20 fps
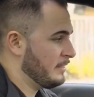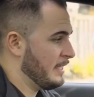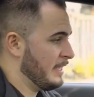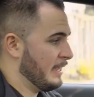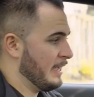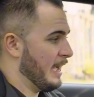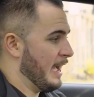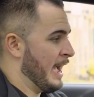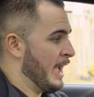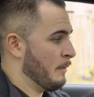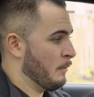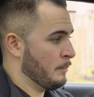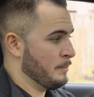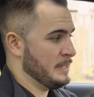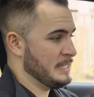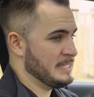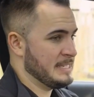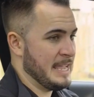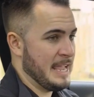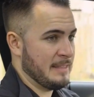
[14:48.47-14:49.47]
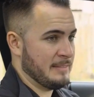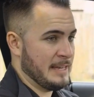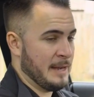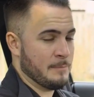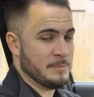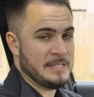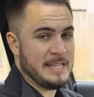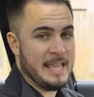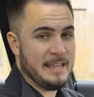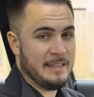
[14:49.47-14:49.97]
thing I will be saying that
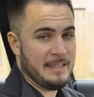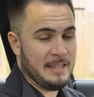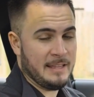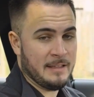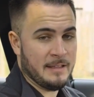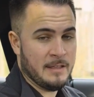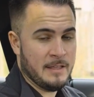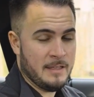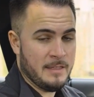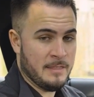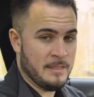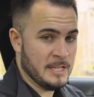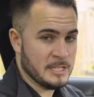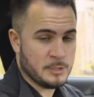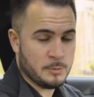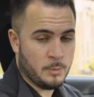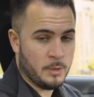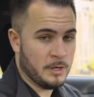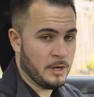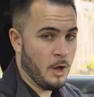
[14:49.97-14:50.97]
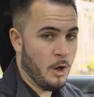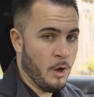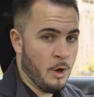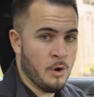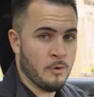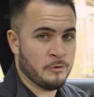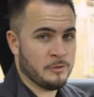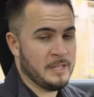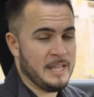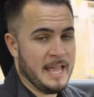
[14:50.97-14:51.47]
I'm taking this one
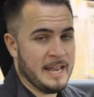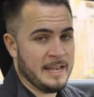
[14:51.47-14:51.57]
over the